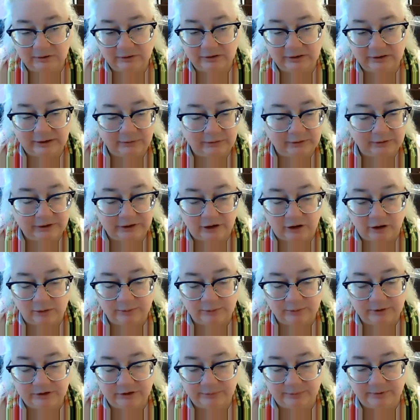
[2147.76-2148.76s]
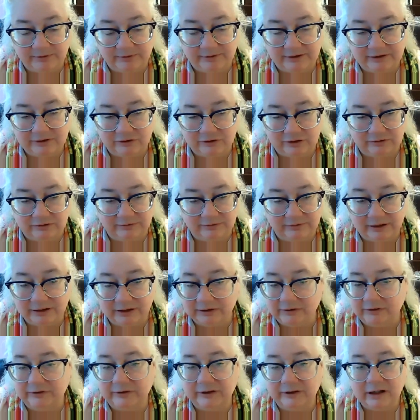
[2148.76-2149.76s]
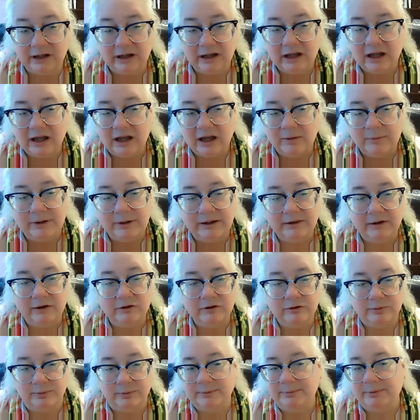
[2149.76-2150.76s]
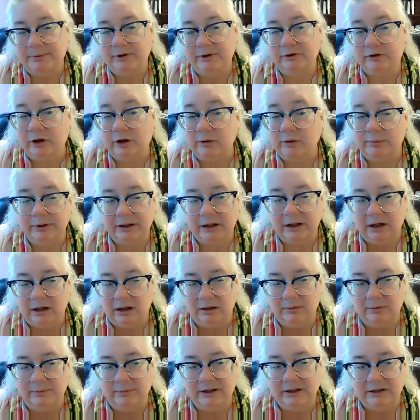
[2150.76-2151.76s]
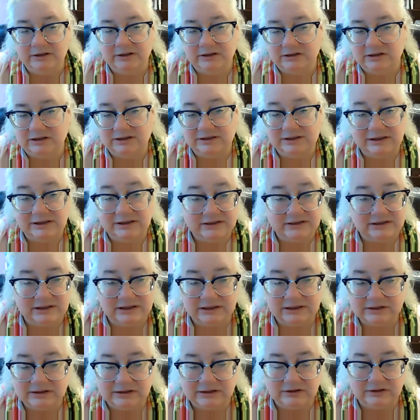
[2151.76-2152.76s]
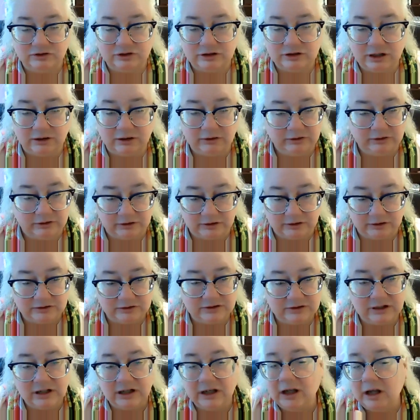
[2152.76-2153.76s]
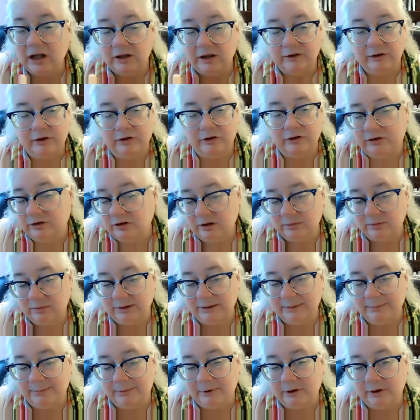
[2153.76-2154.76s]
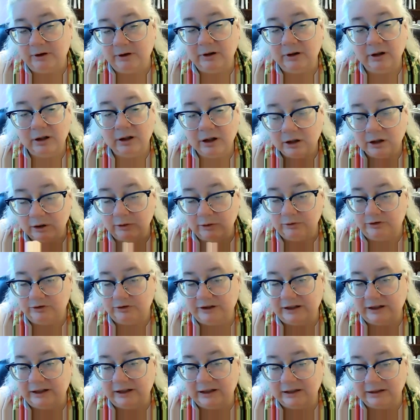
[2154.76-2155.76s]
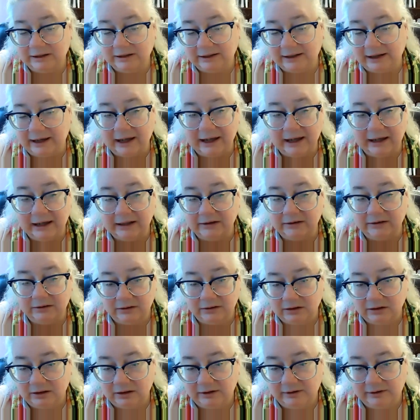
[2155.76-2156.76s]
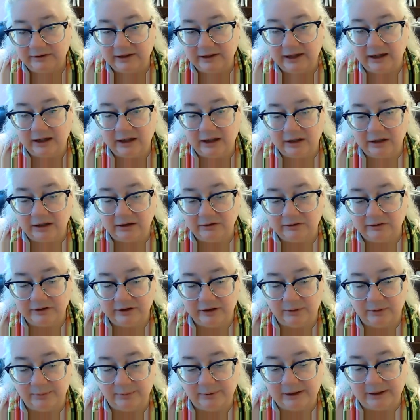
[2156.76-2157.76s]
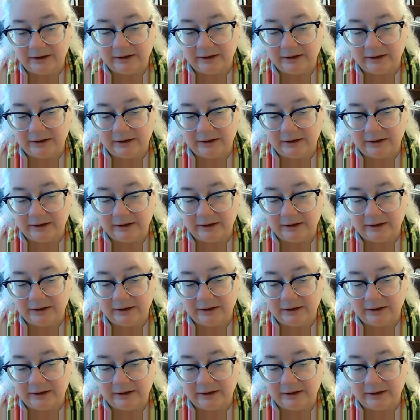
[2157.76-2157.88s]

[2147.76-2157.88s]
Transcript: like with the homeless prevention funds. I mean, those people don't become the statistics in shelters. Those are the people who didn't get the terrible